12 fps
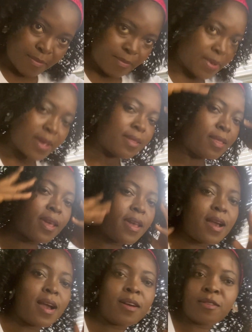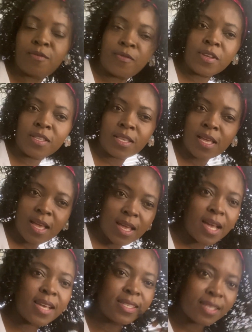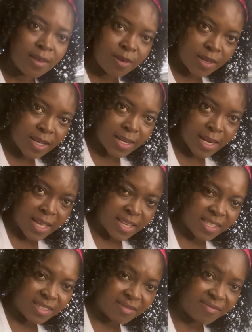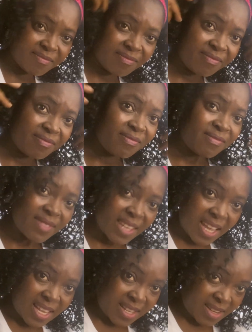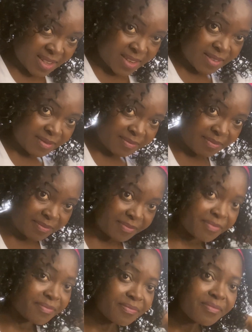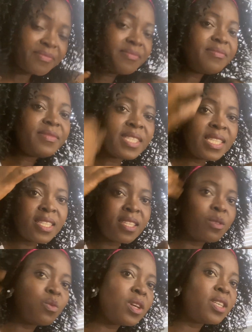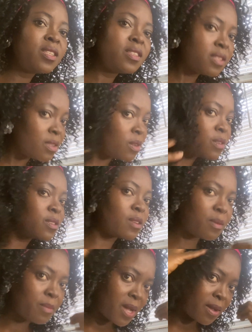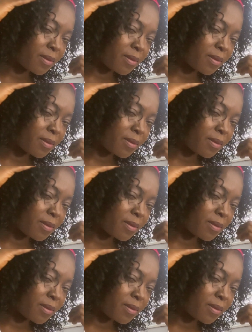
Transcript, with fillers: birthday outfit. How is it looking like? I don't know. The wig looks summer.